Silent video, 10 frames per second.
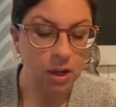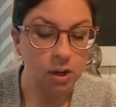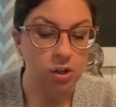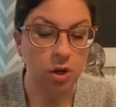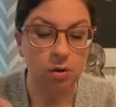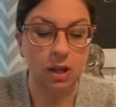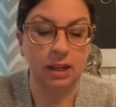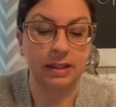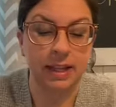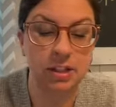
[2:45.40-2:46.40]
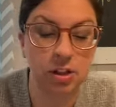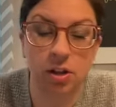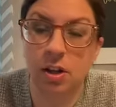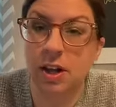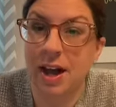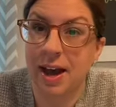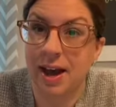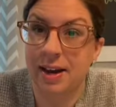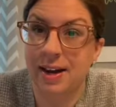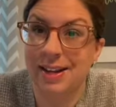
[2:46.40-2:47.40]
So let's look
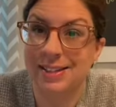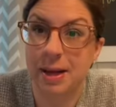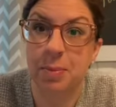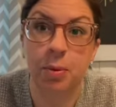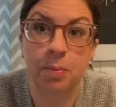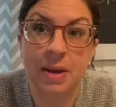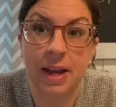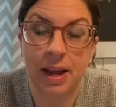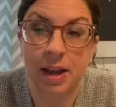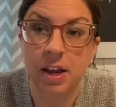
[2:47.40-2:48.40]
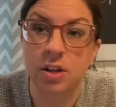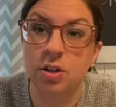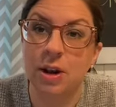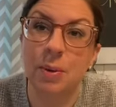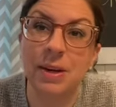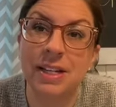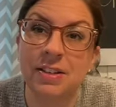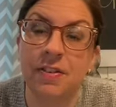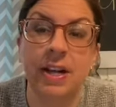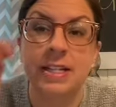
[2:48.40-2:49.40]
at example B. So now we need to
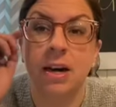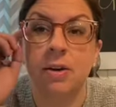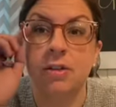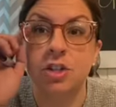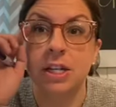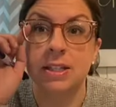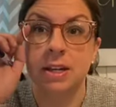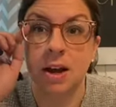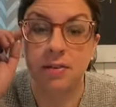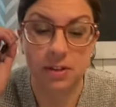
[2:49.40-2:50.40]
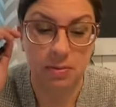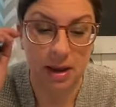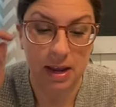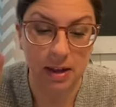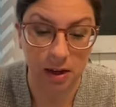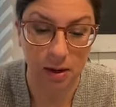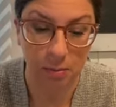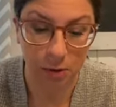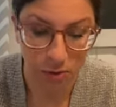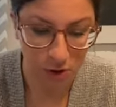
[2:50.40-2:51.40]
find out if she has enough to make a
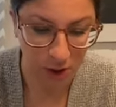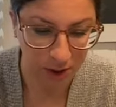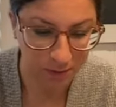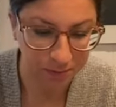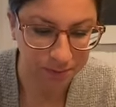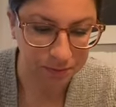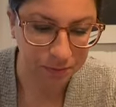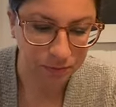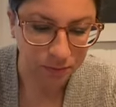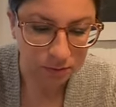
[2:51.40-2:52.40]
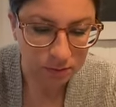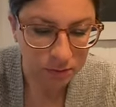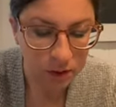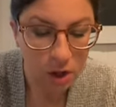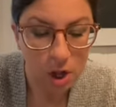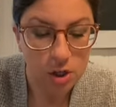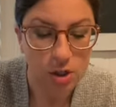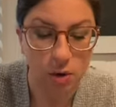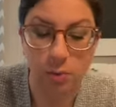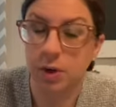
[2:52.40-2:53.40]
blue skirt. So
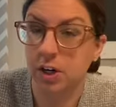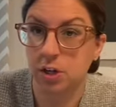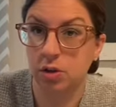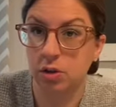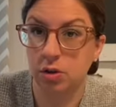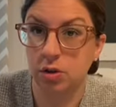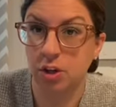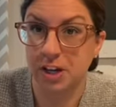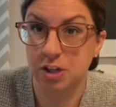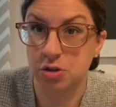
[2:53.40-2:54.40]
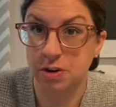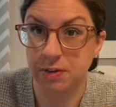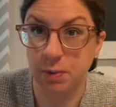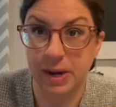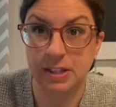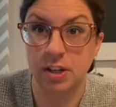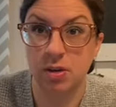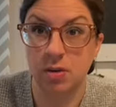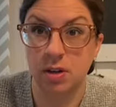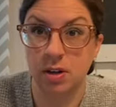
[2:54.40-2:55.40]
we're going to look at two different ways that you
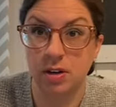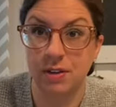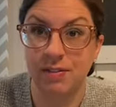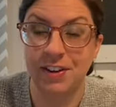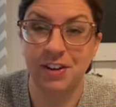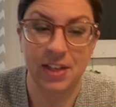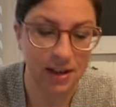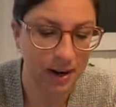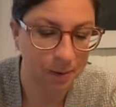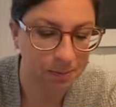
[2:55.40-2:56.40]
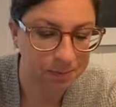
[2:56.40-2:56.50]
could figure that out.